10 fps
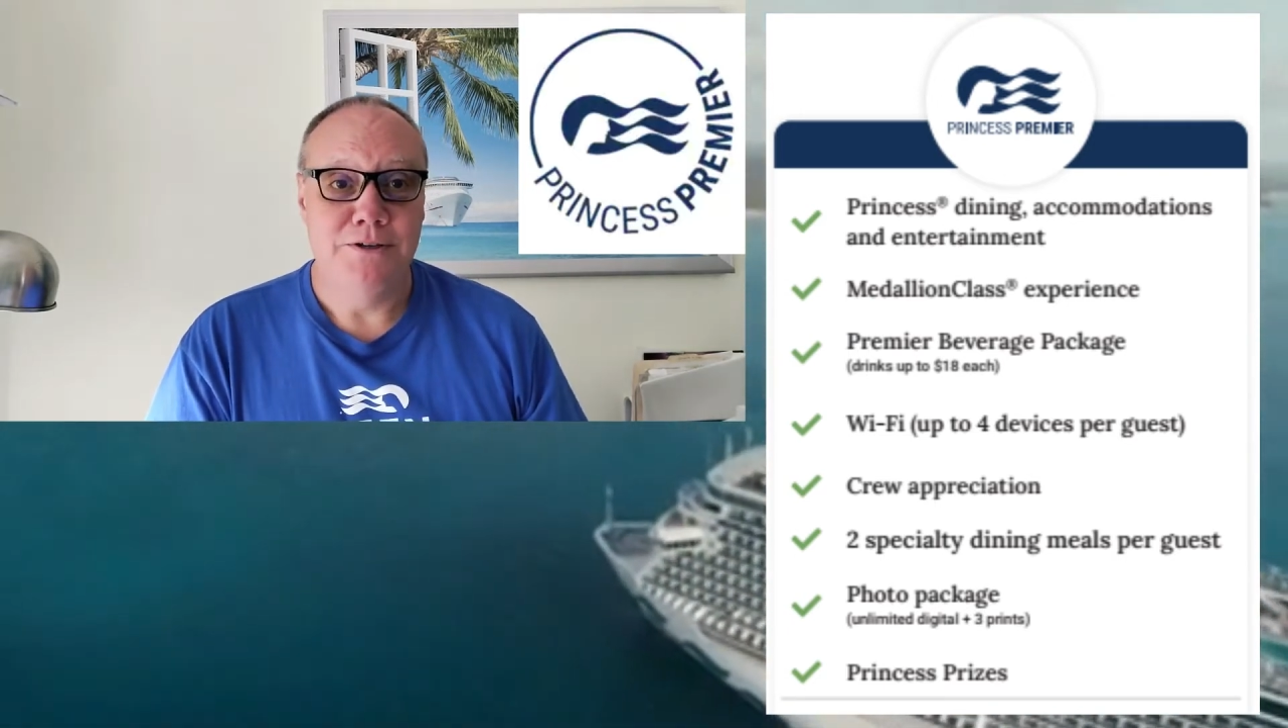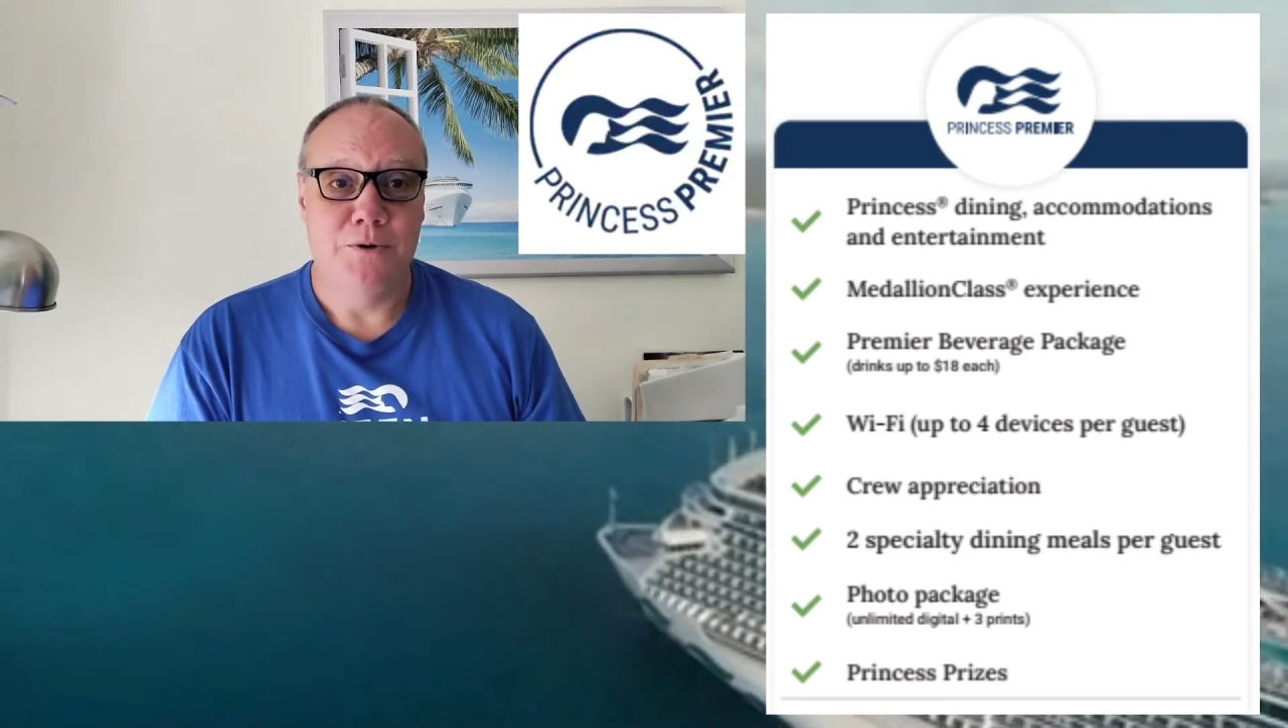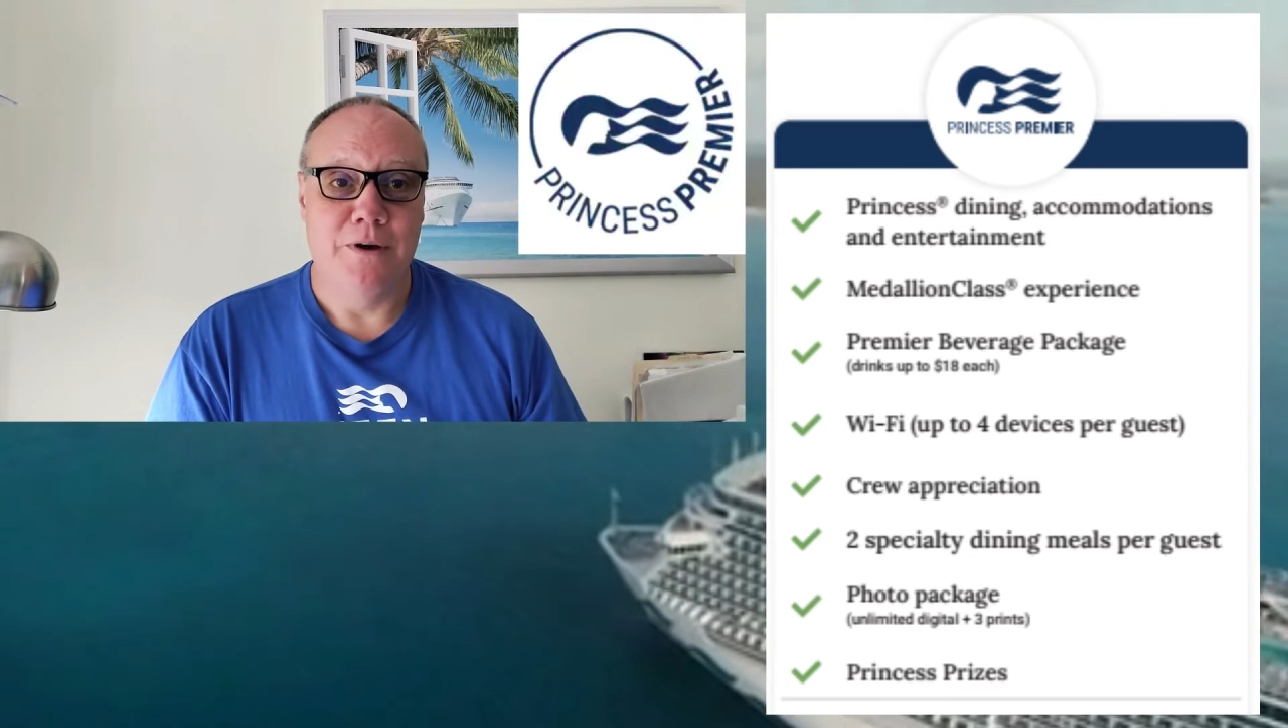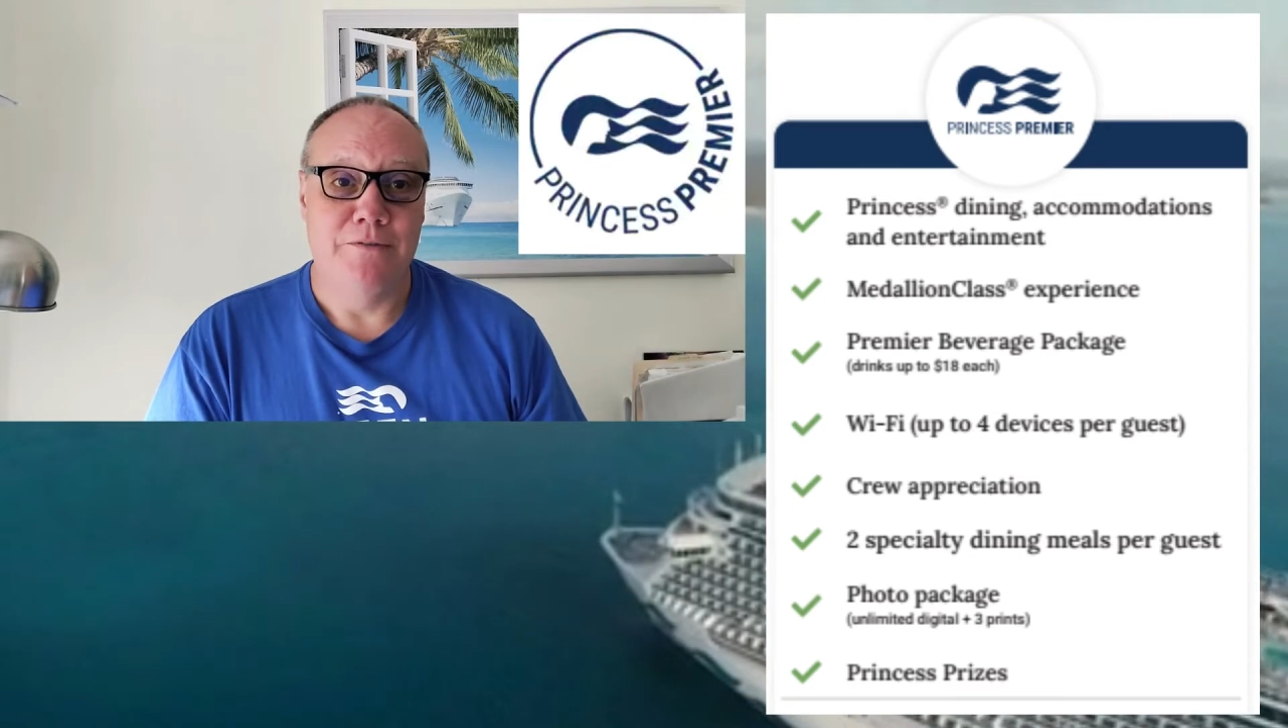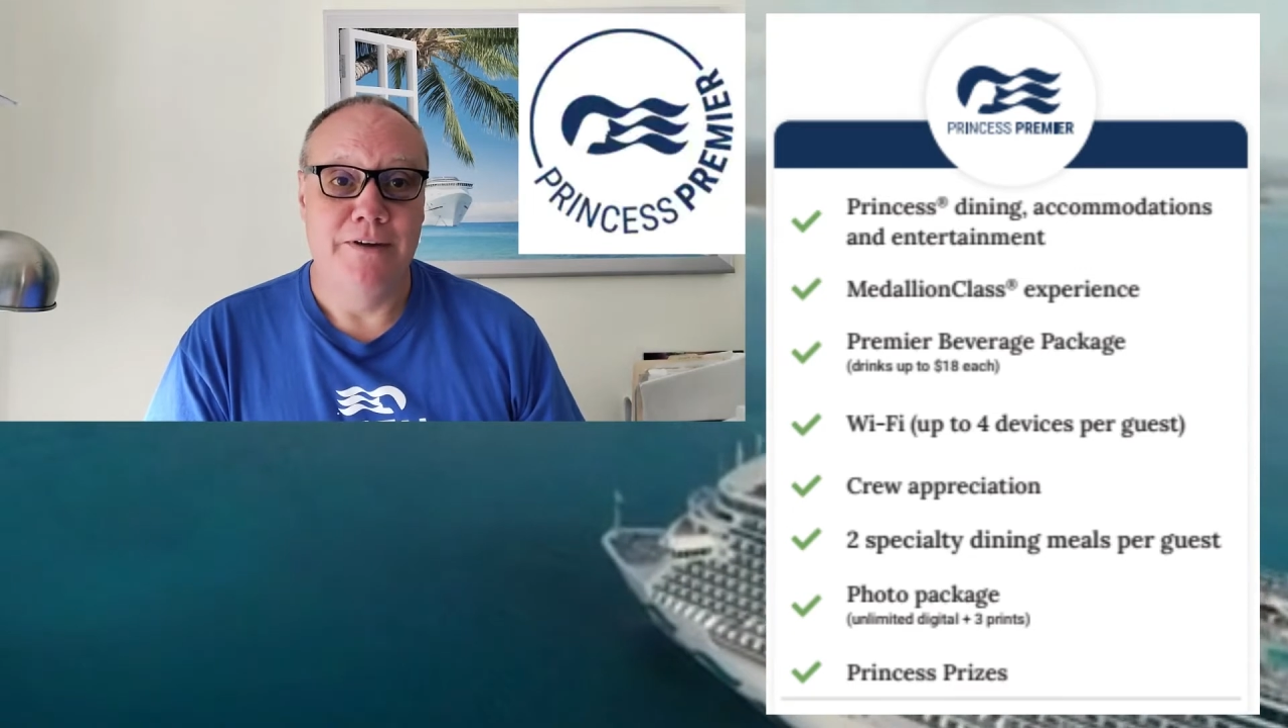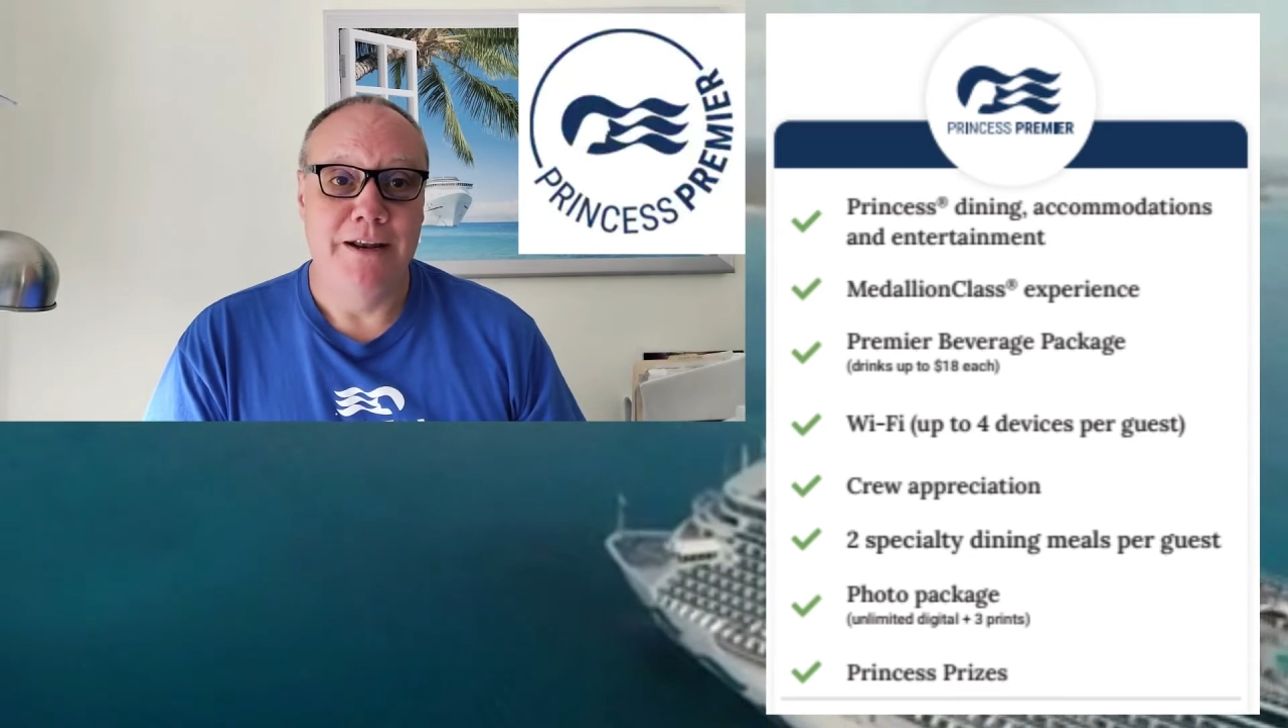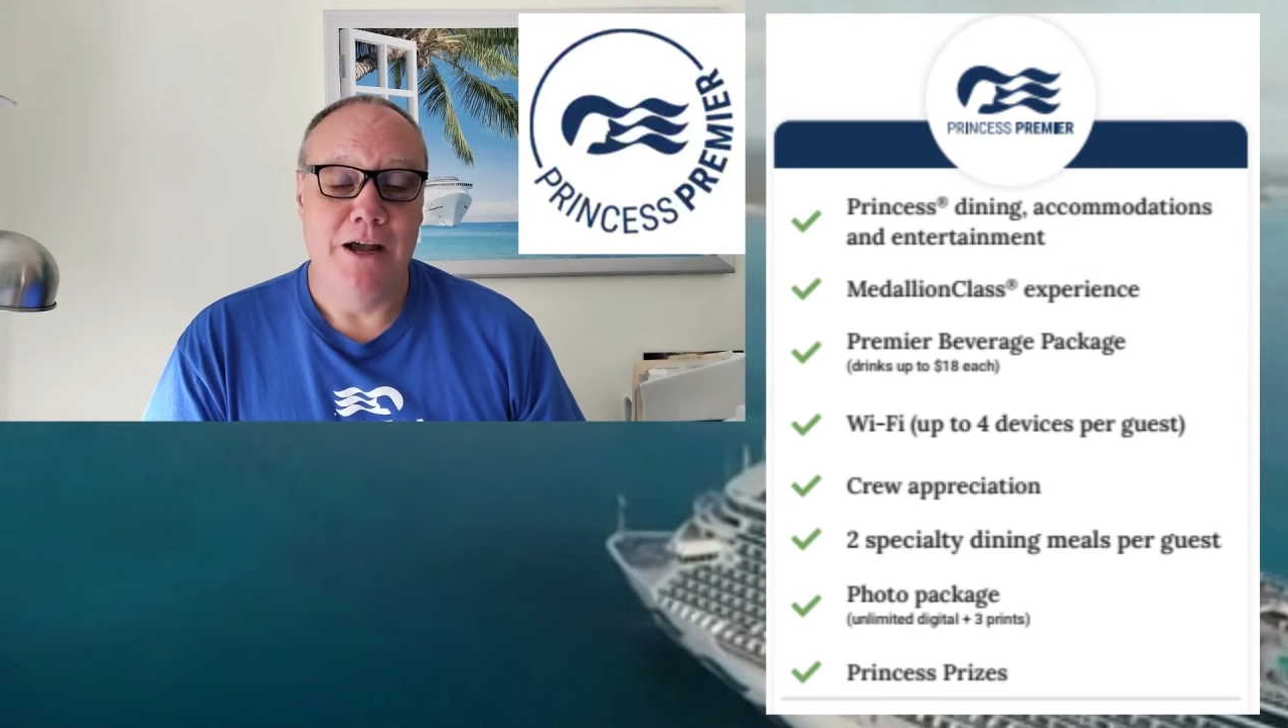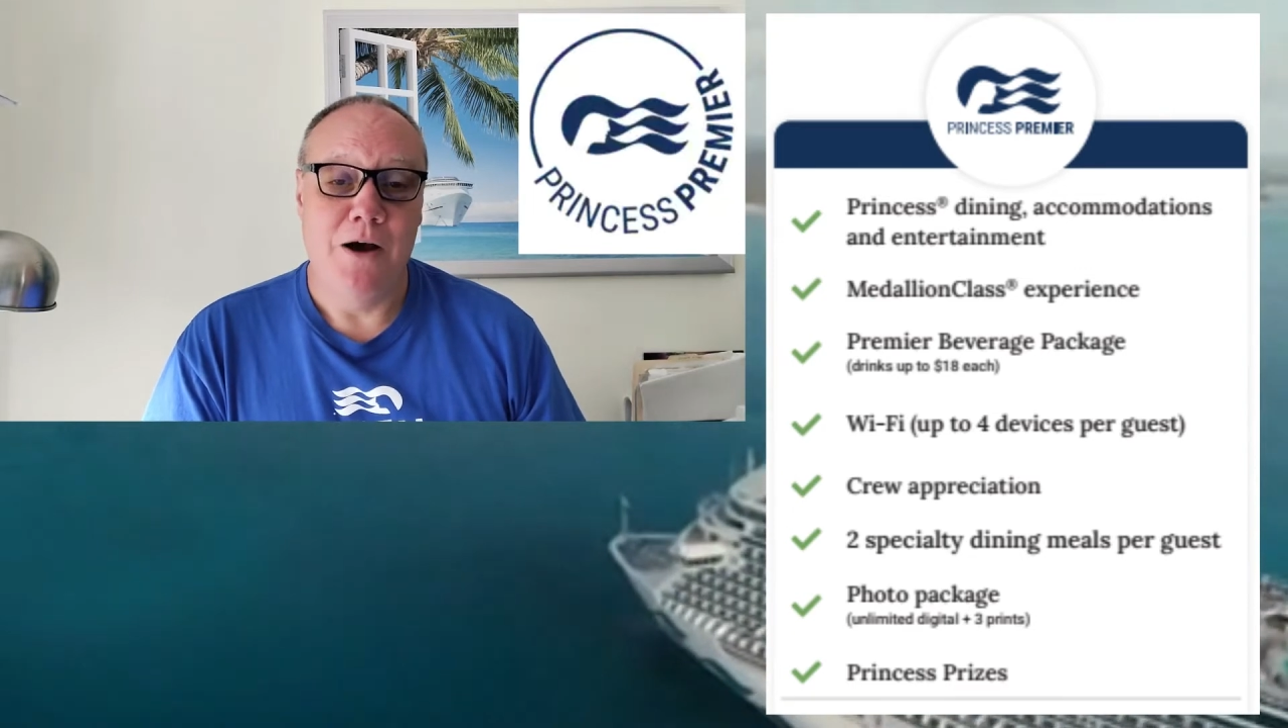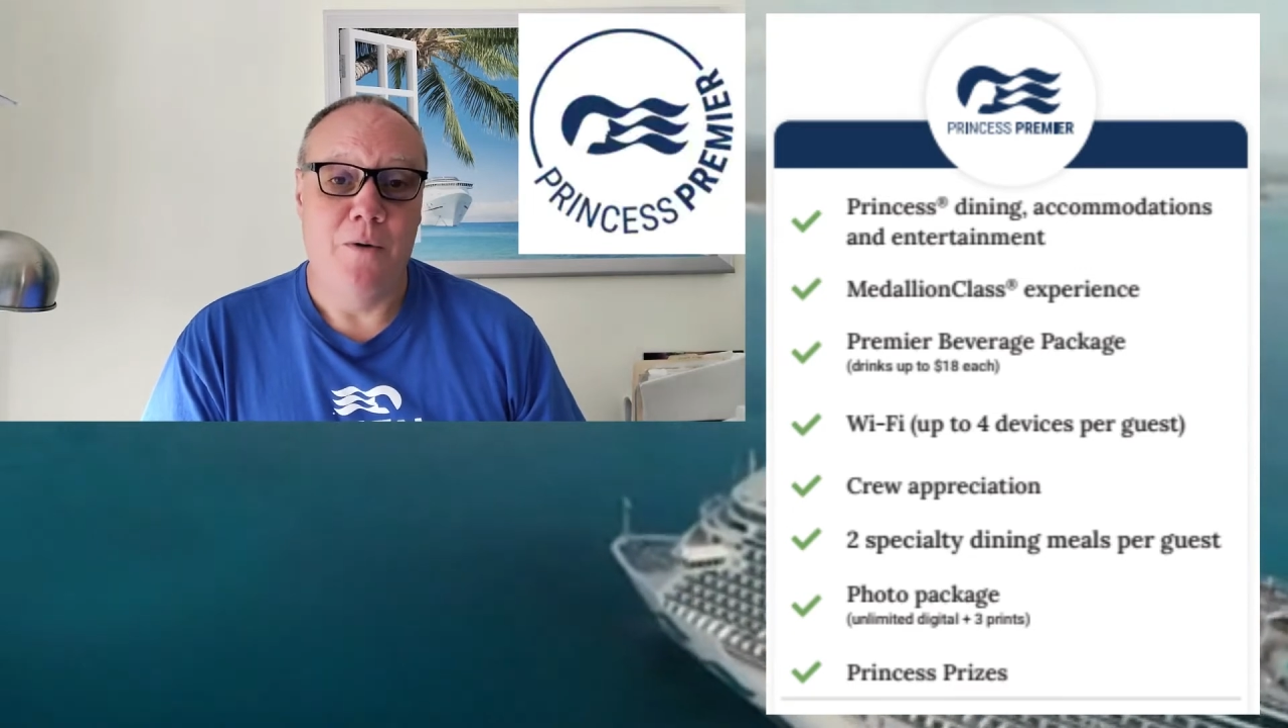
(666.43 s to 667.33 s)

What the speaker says: quick video,